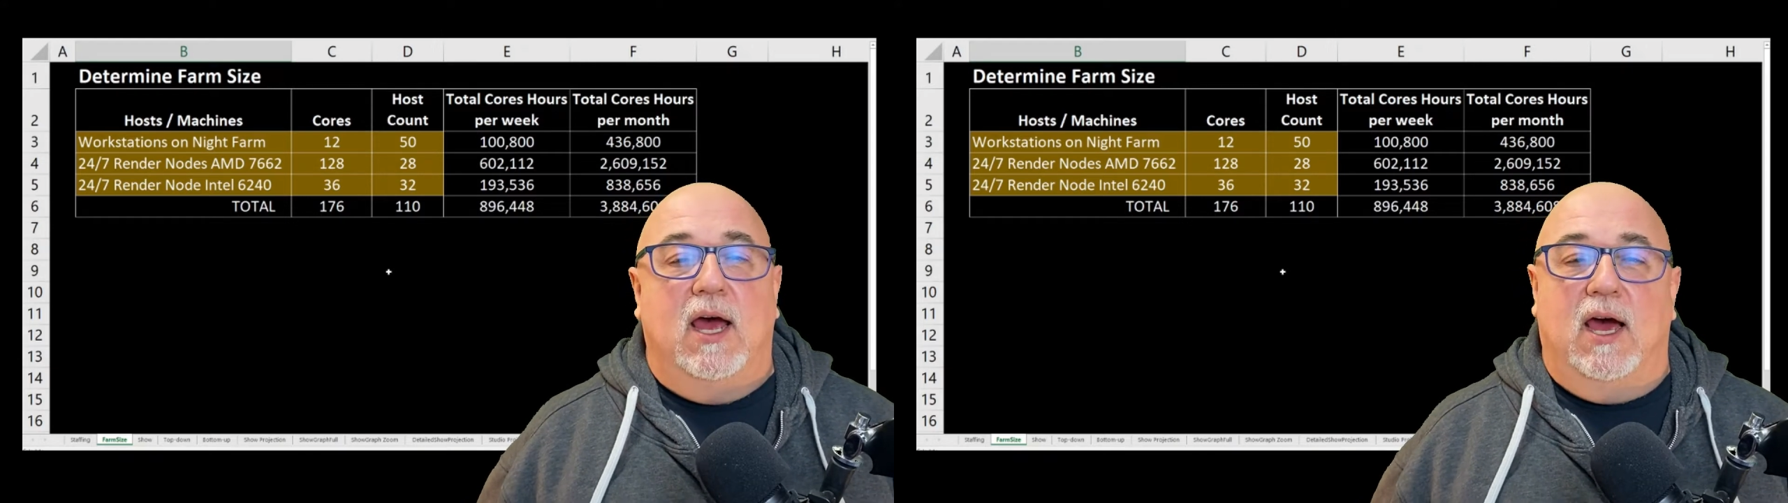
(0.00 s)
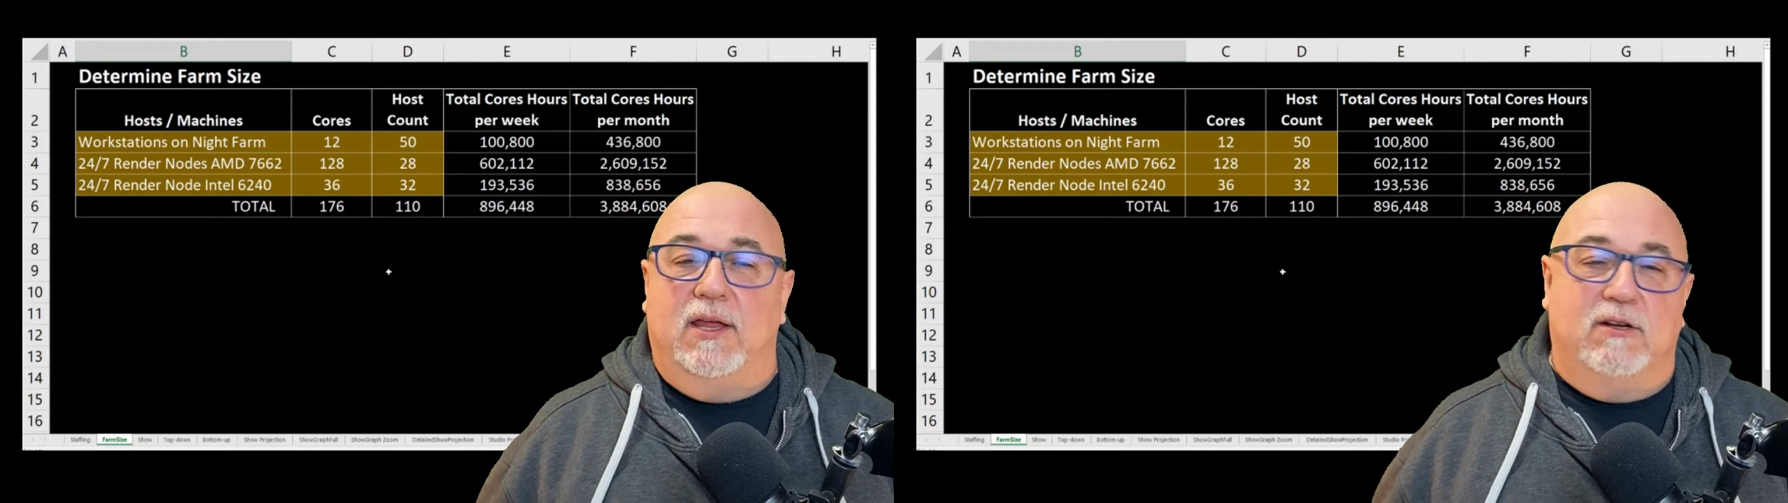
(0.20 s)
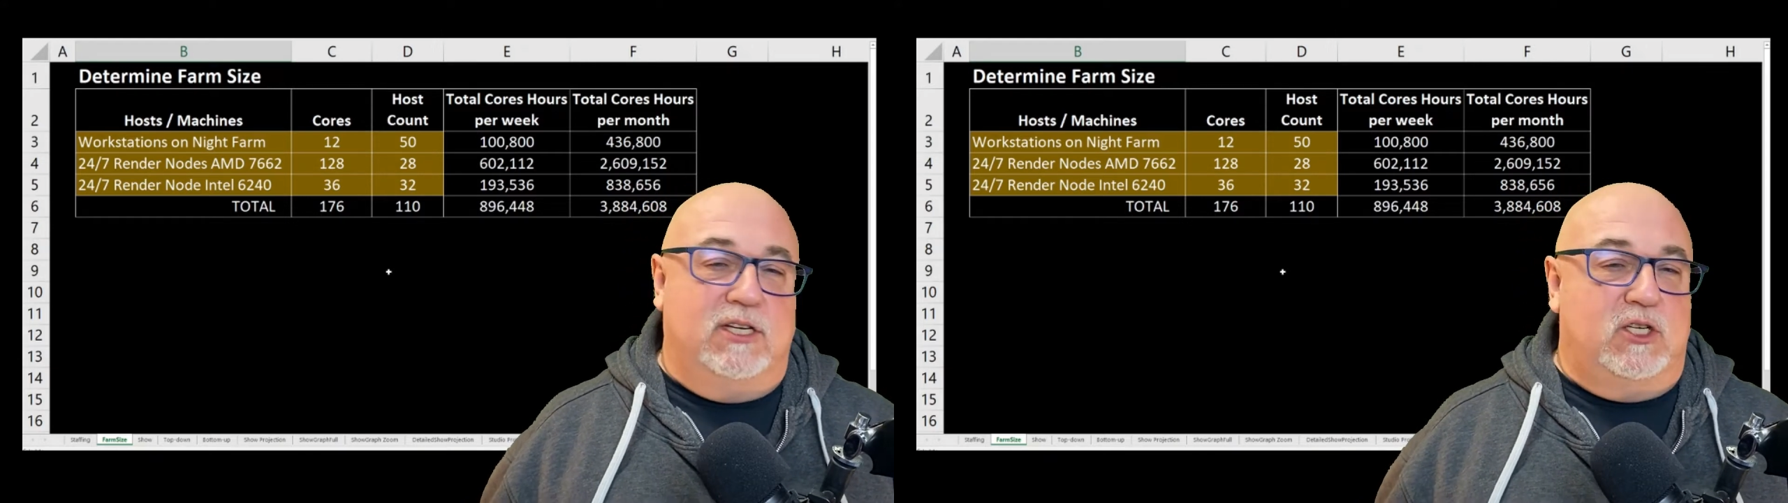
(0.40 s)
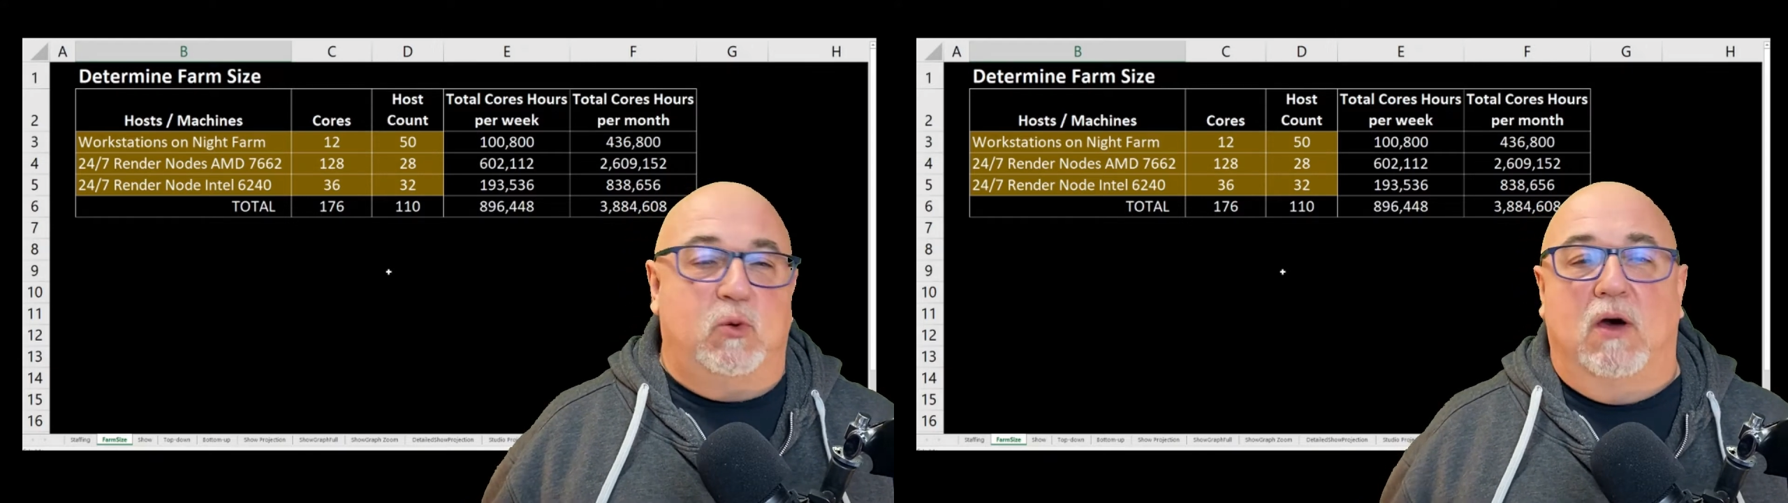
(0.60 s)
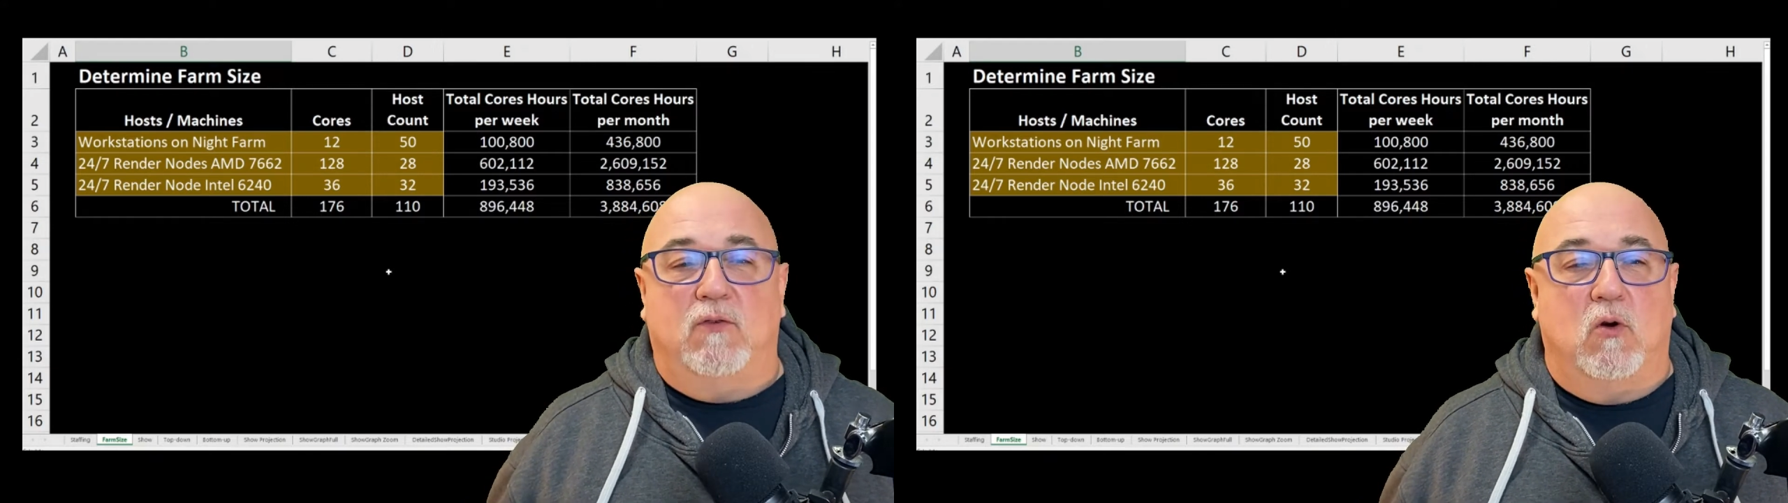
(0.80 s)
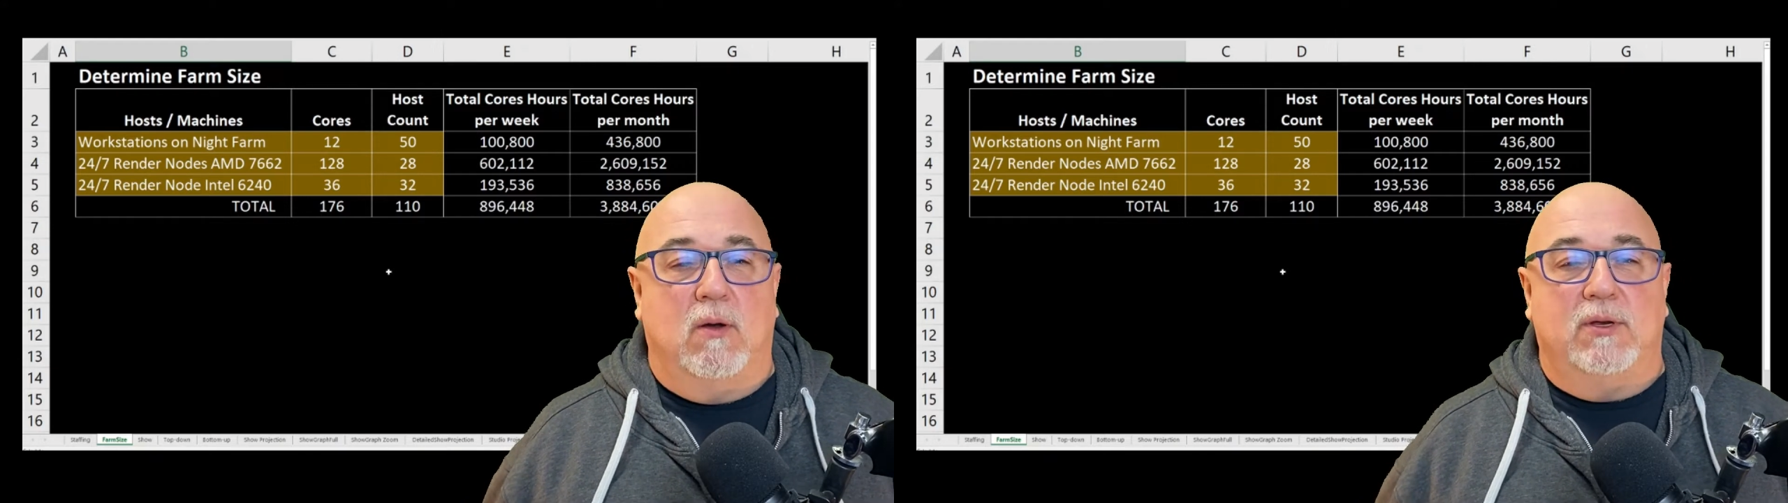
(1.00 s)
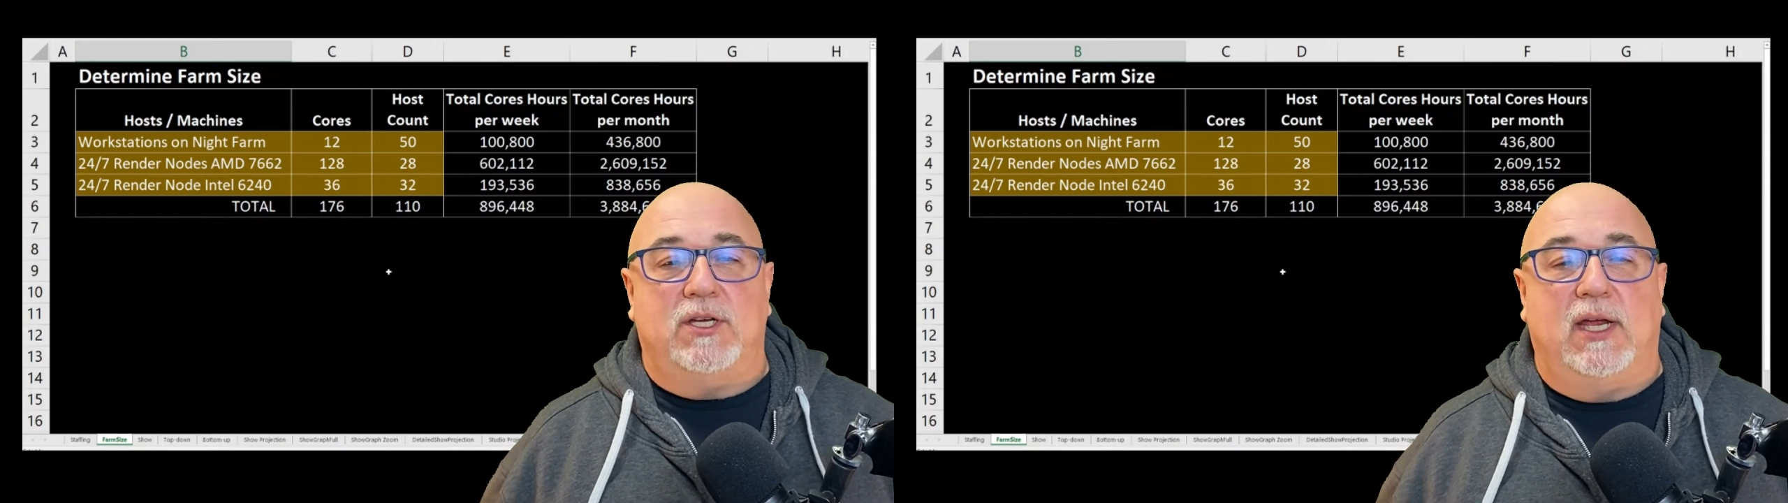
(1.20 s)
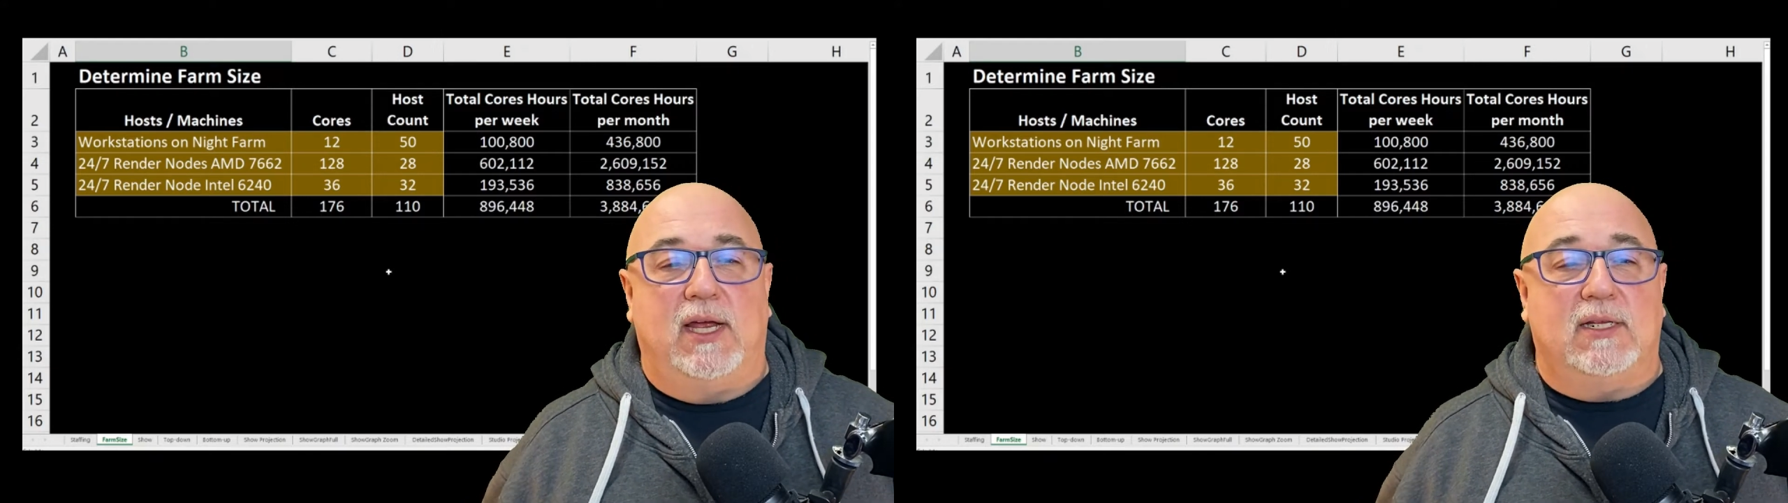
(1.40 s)
They're just 12 core
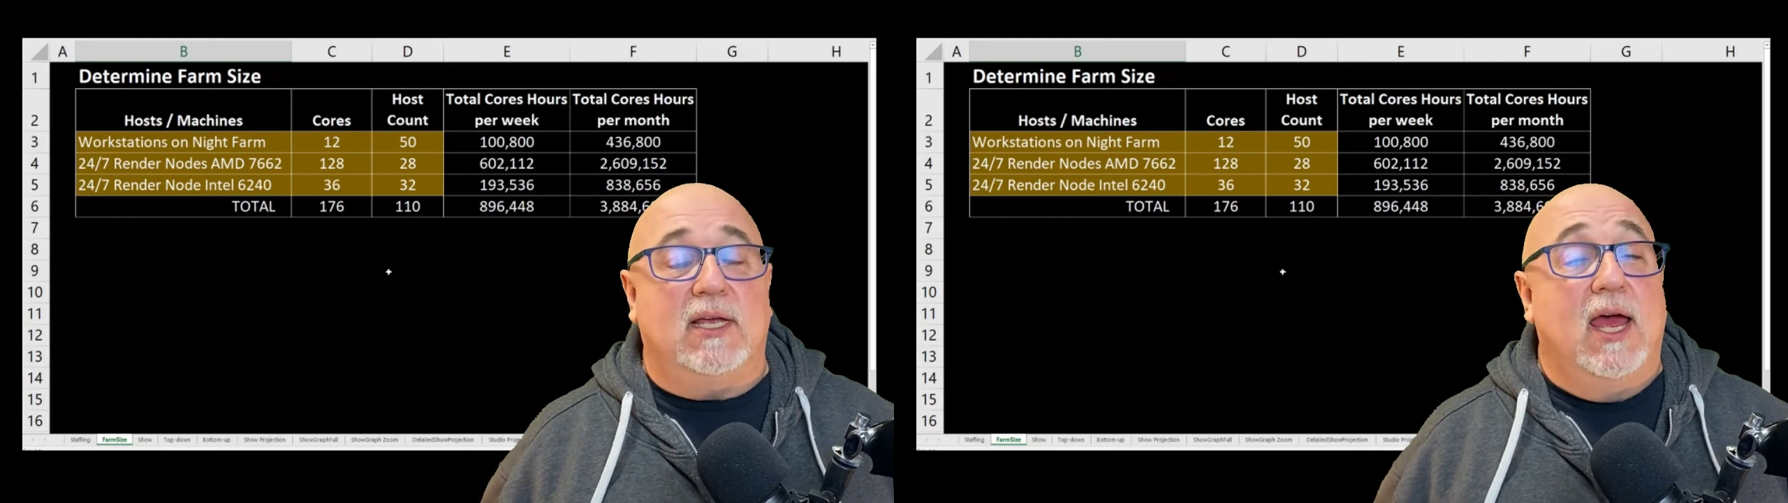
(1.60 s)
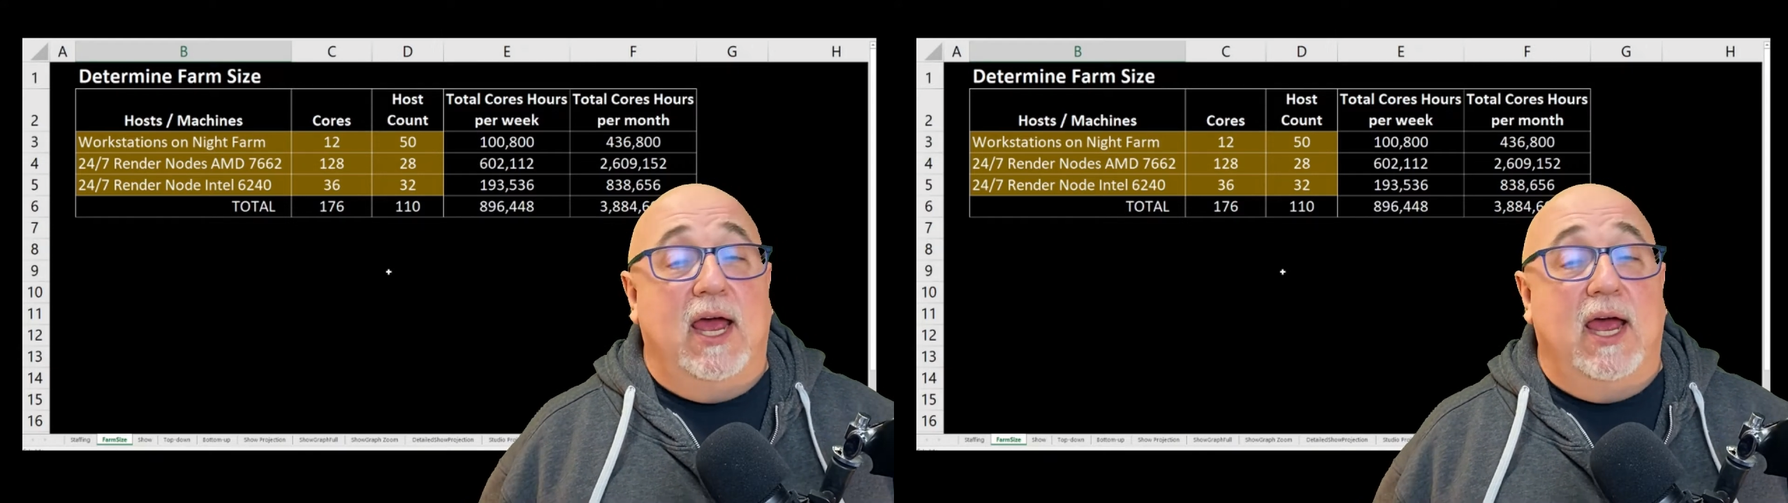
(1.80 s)
machines,